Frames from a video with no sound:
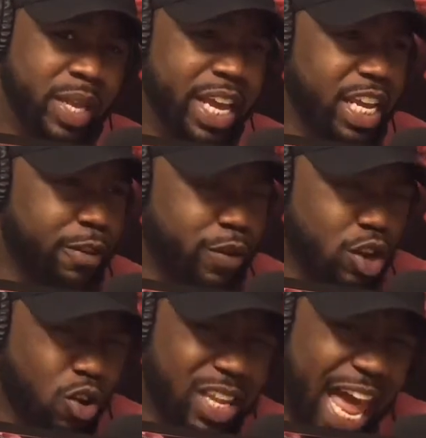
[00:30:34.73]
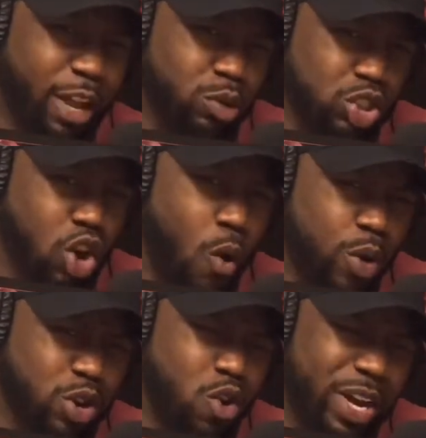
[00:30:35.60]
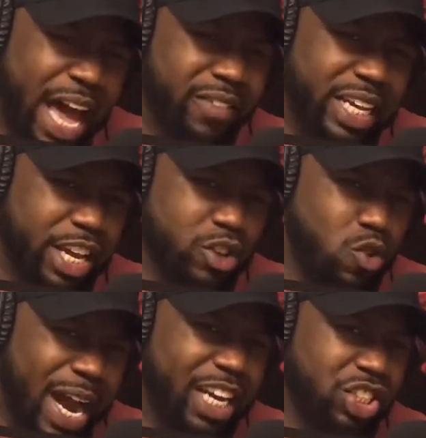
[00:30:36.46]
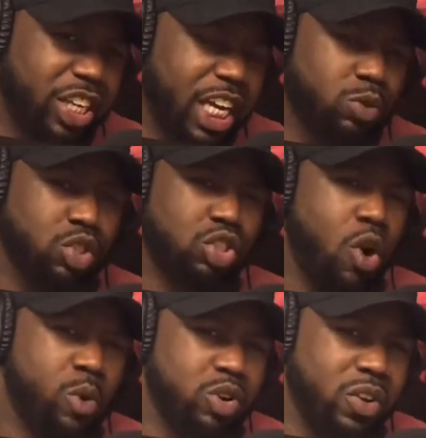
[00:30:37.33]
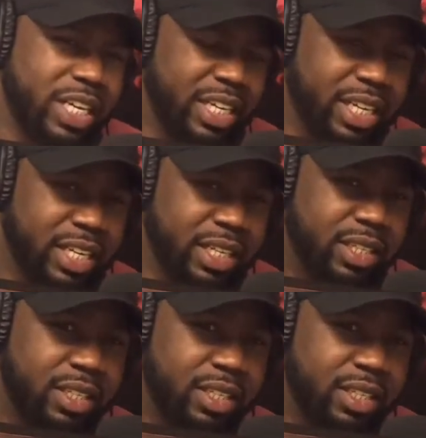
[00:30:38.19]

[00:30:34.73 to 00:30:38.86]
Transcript: And if you don't like what's going on out here, you got to change what's going on in here.